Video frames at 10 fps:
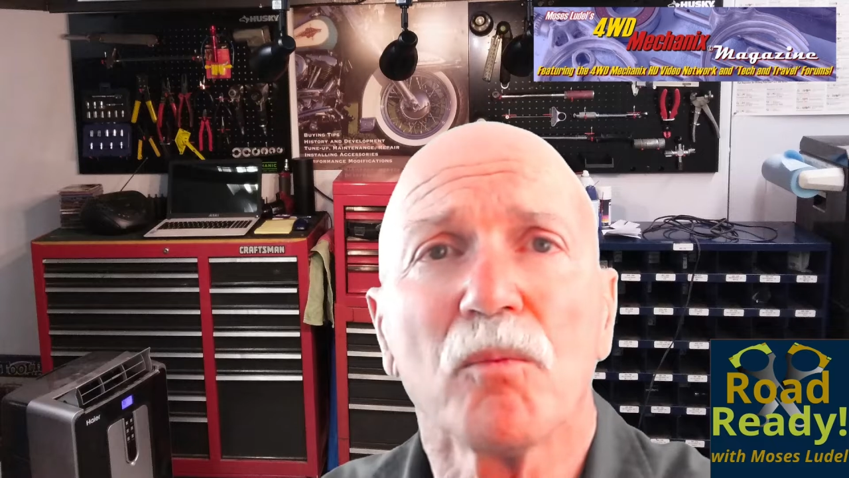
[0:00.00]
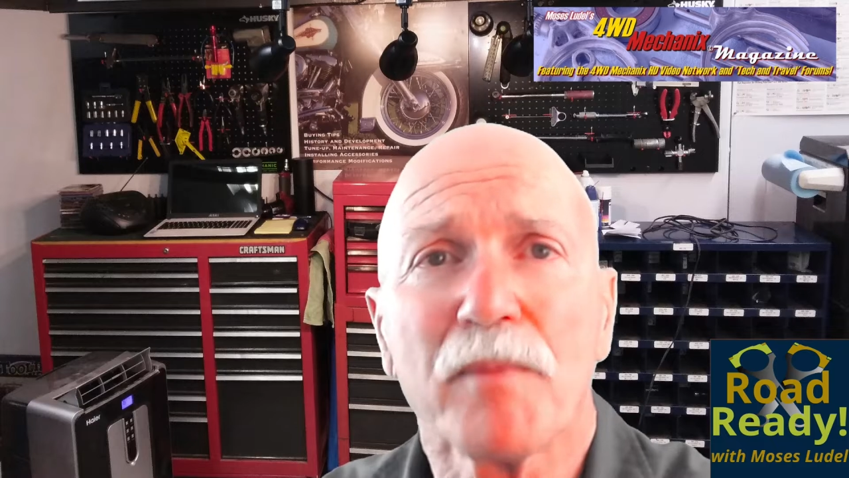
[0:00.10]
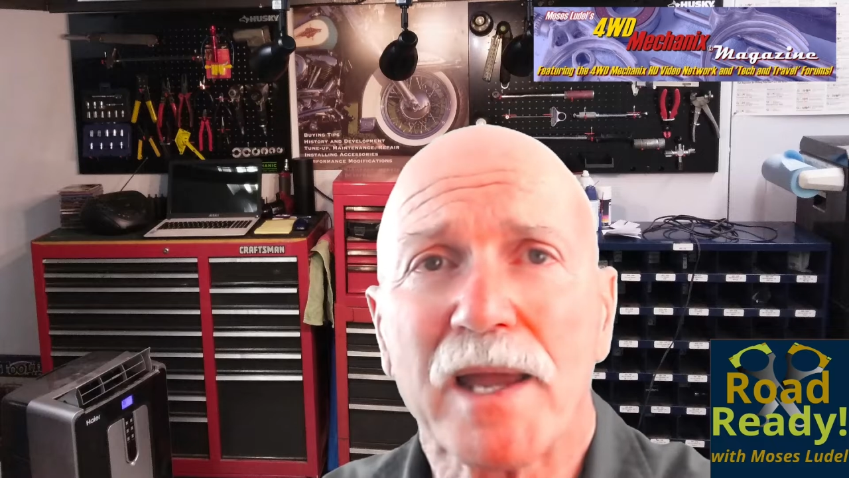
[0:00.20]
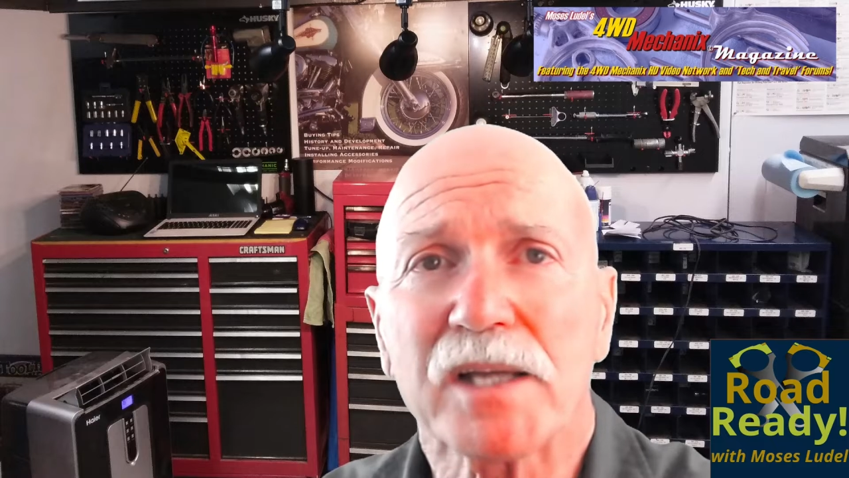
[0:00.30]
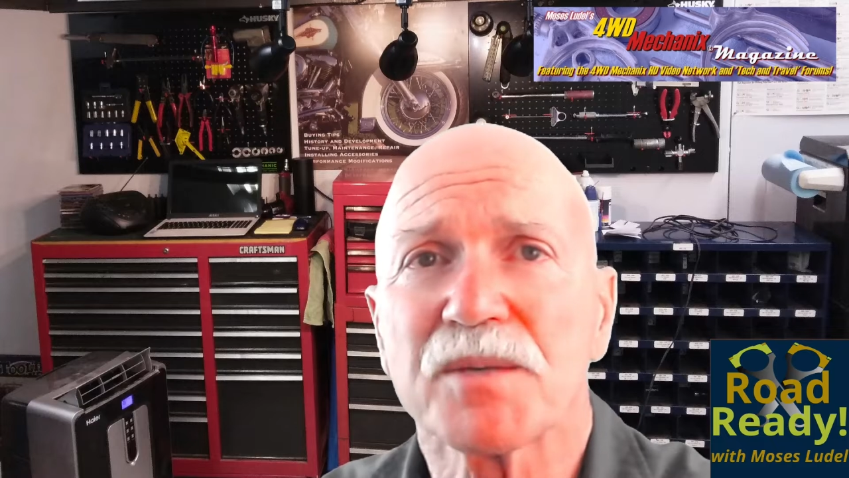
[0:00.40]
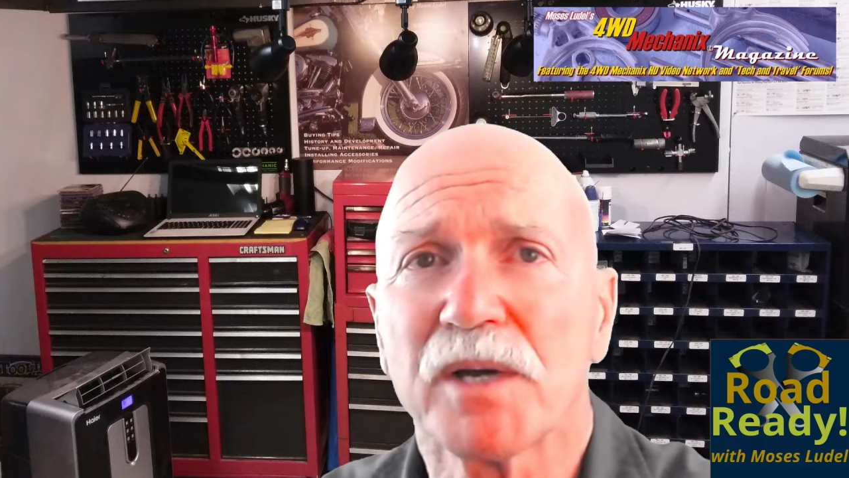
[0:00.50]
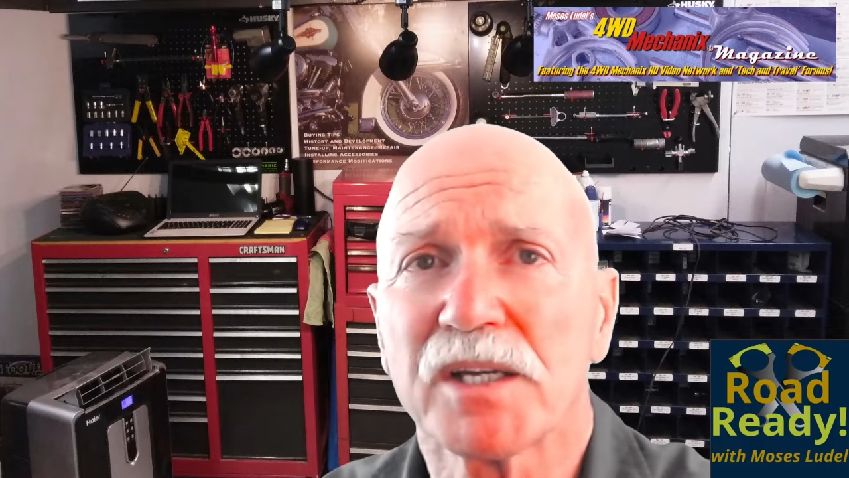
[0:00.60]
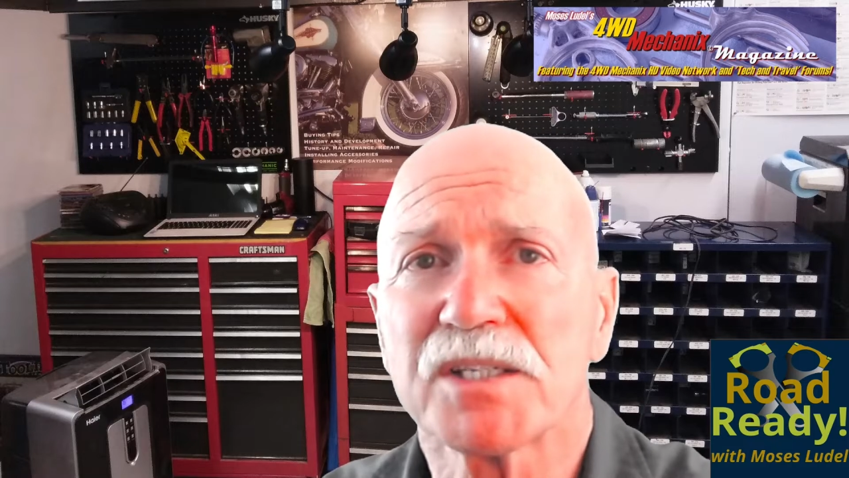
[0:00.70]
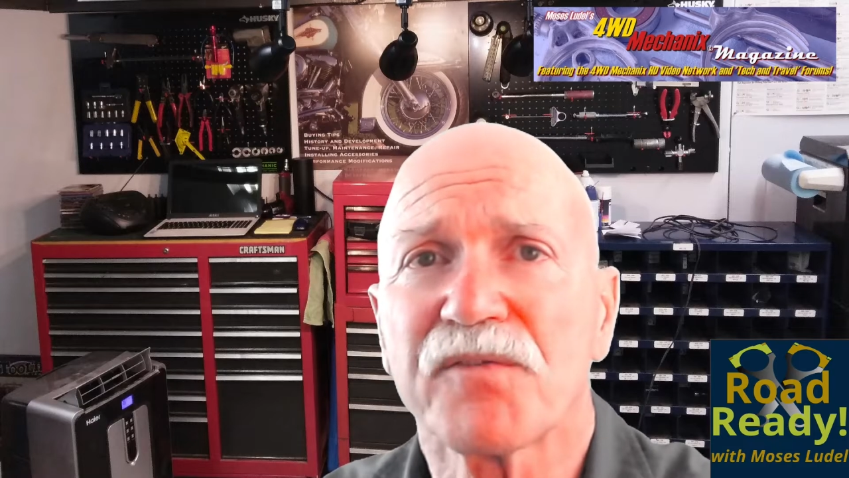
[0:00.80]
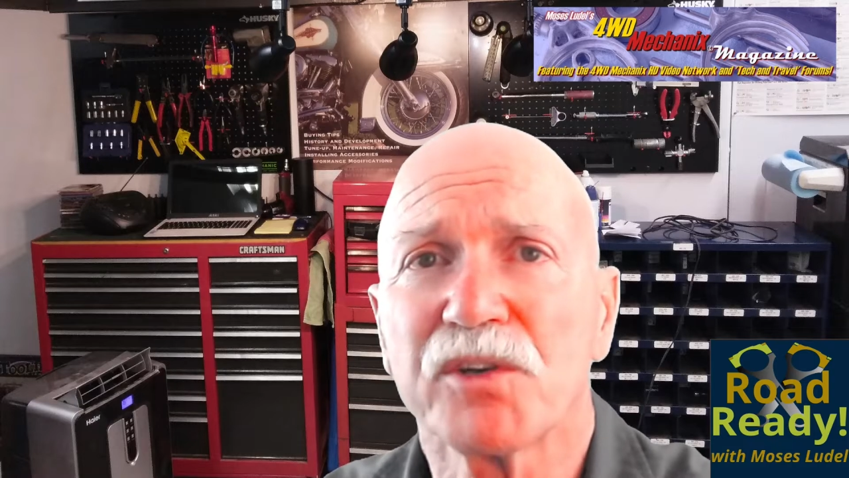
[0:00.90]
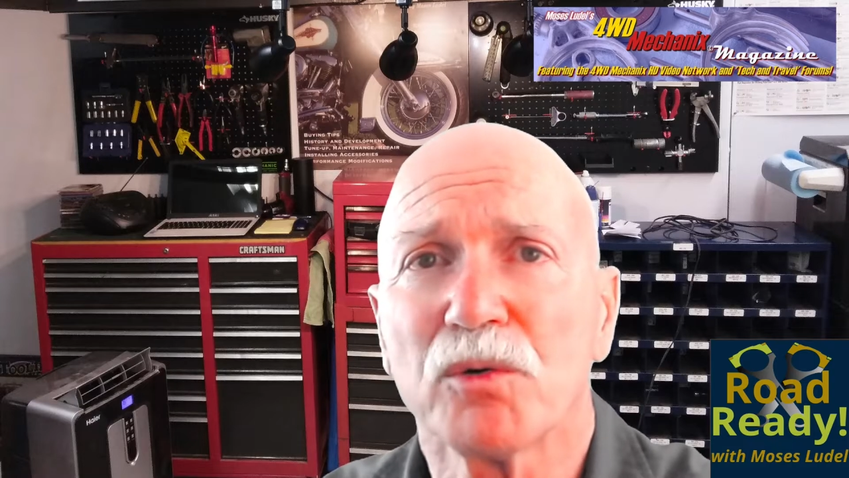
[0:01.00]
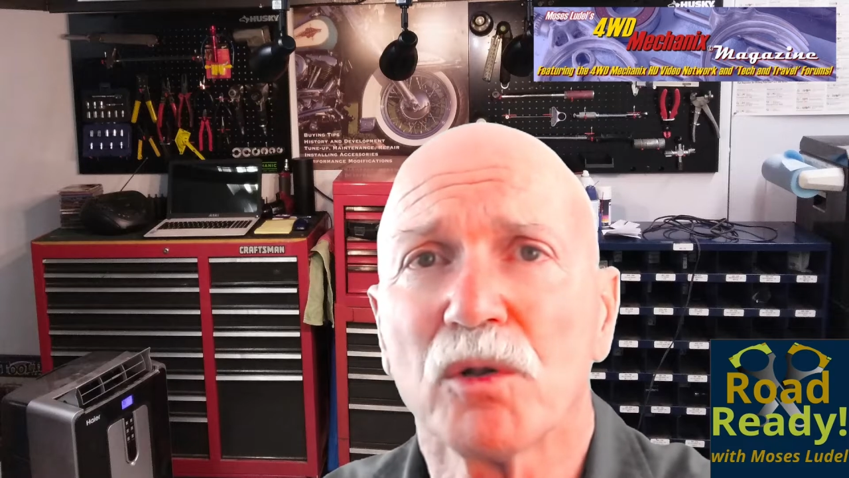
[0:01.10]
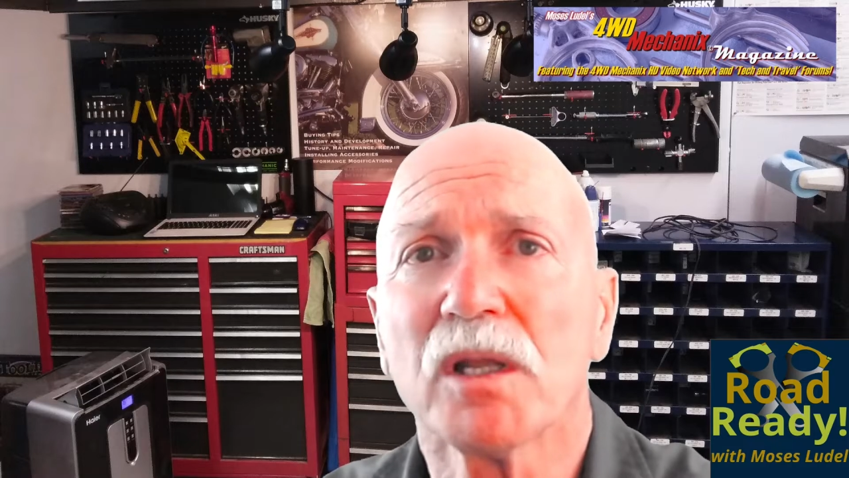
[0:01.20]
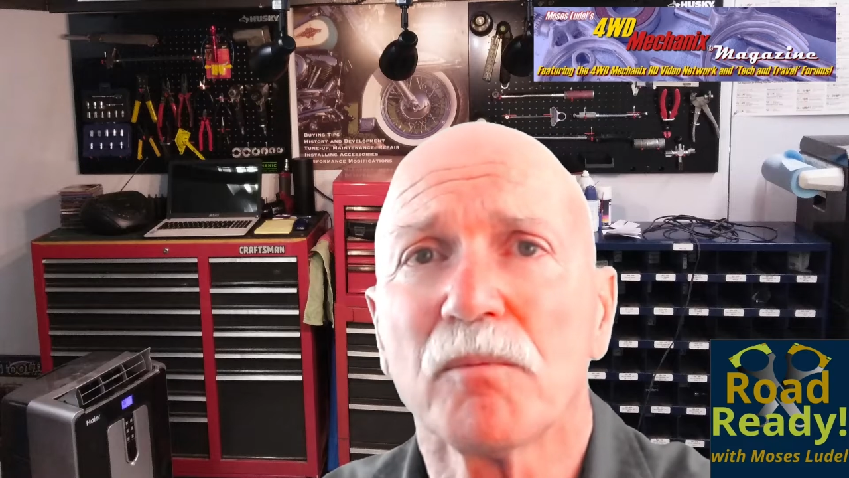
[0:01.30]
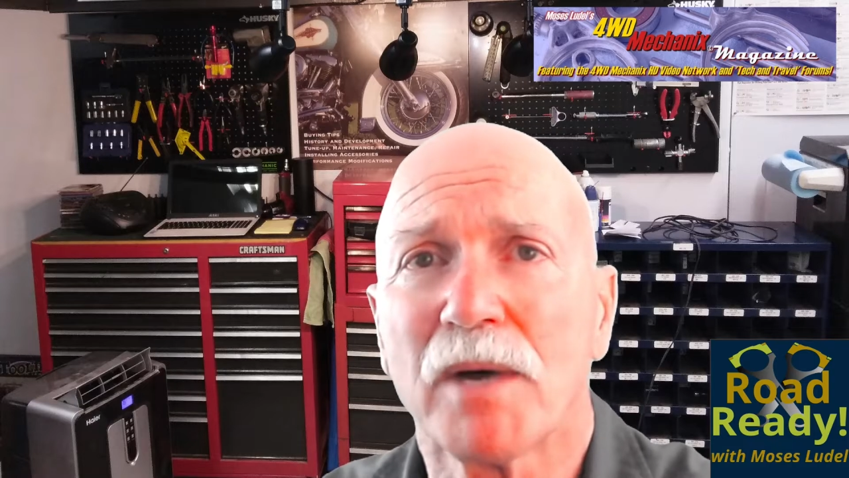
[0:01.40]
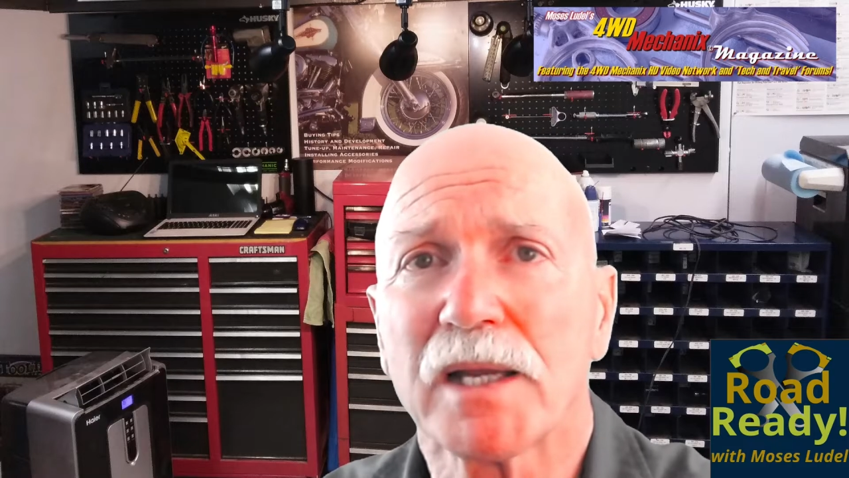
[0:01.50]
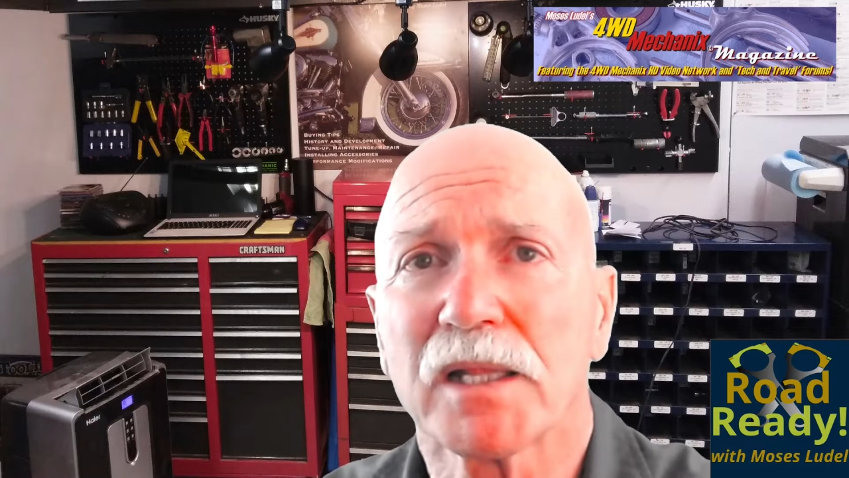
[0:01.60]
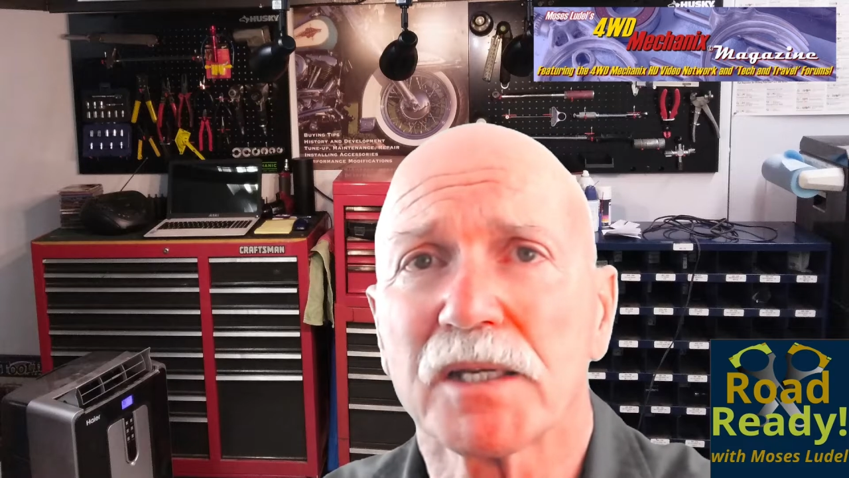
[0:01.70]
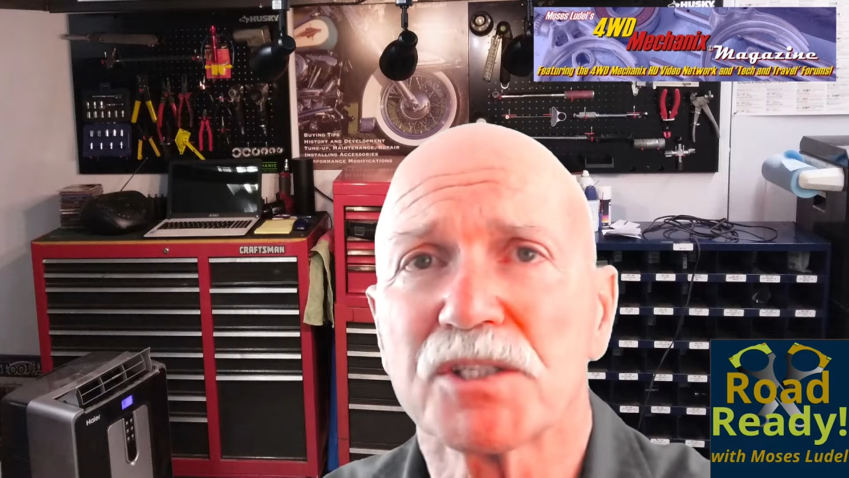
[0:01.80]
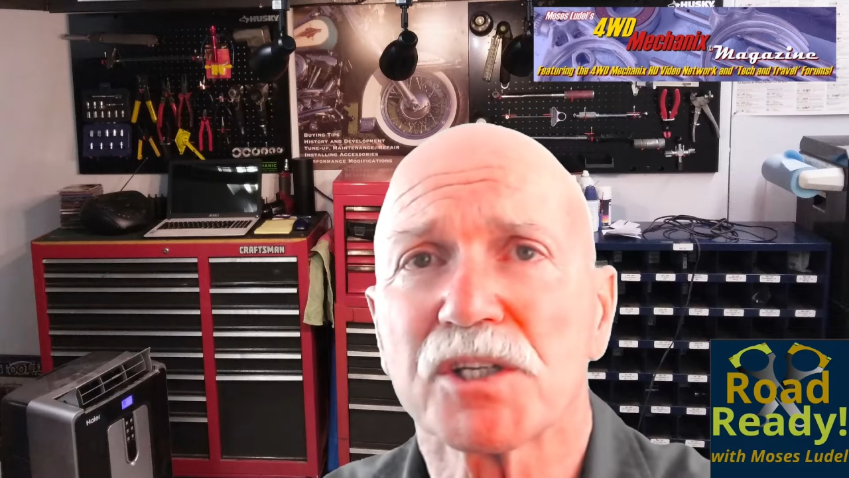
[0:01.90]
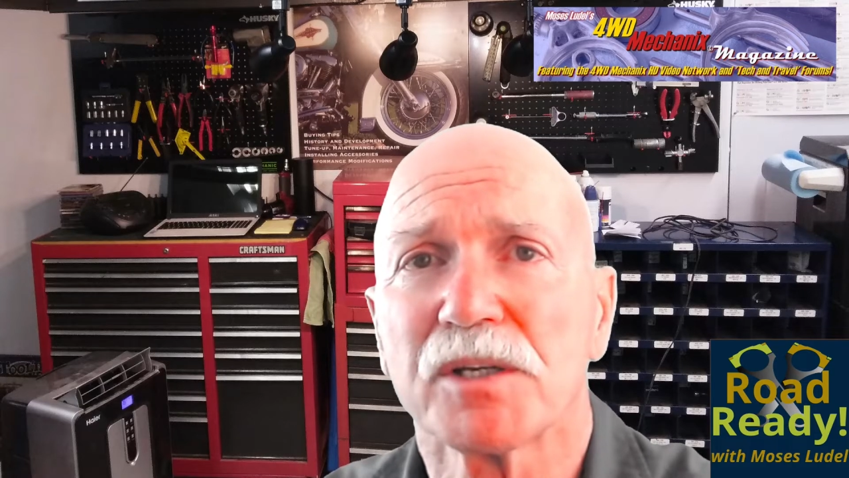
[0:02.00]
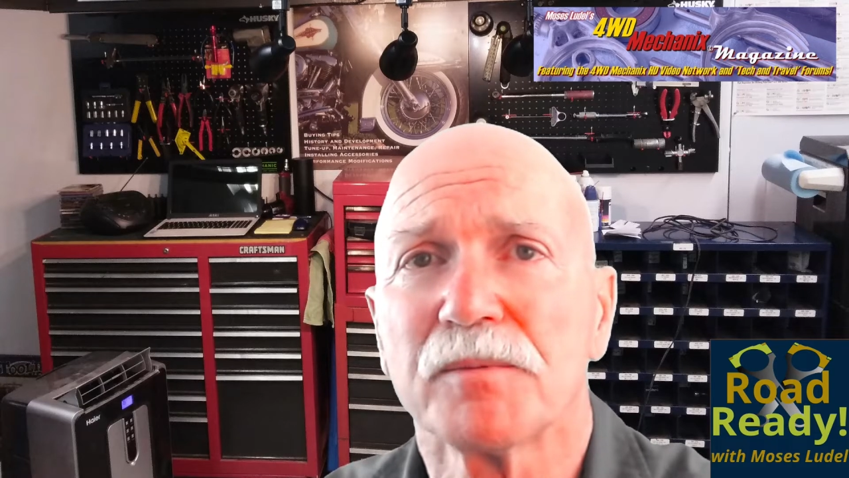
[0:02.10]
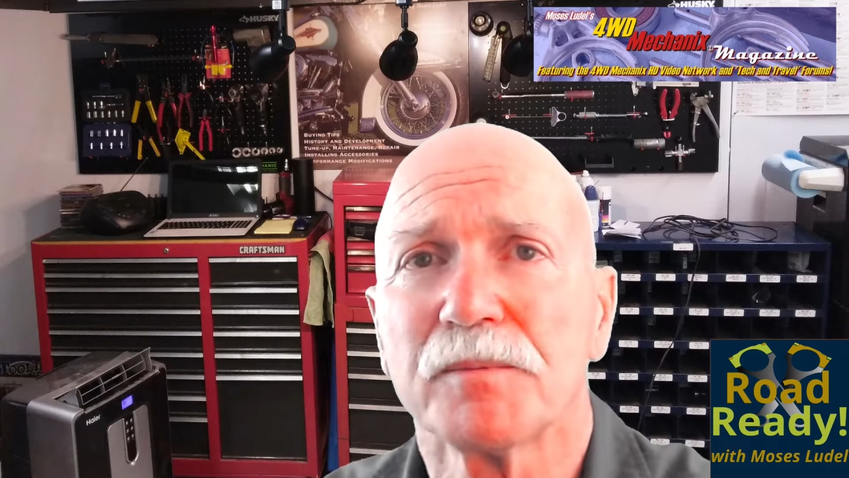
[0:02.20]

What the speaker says: maximize fuel mileage.